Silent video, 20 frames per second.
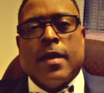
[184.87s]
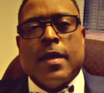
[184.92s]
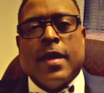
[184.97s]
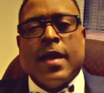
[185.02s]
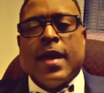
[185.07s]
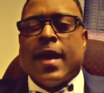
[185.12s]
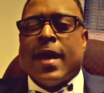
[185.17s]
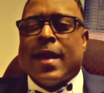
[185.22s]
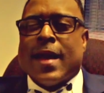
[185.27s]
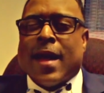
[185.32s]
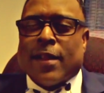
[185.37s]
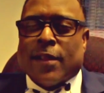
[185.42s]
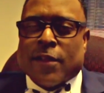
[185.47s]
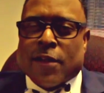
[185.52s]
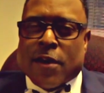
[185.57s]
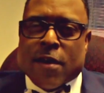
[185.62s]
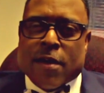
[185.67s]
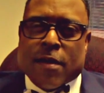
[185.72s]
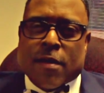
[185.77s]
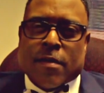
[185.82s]
And I
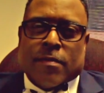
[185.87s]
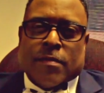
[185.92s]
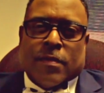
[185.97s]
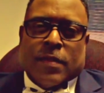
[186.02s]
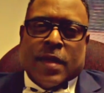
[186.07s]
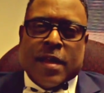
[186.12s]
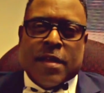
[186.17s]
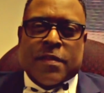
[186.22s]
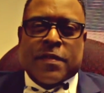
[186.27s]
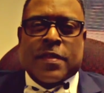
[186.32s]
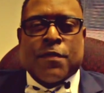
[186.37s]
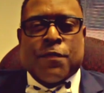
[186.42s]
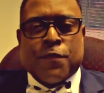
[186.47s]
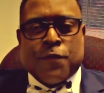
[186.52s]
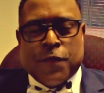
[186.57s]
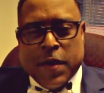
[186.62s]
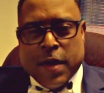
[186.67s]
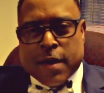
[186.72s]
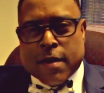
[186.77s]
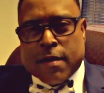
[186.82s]
learned it's the
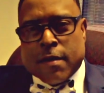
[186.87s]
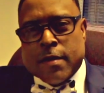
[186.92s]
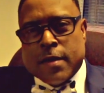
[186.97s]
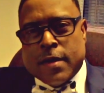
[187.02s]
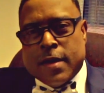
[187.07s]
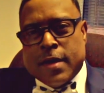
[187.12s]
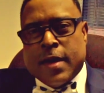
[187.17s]
fear.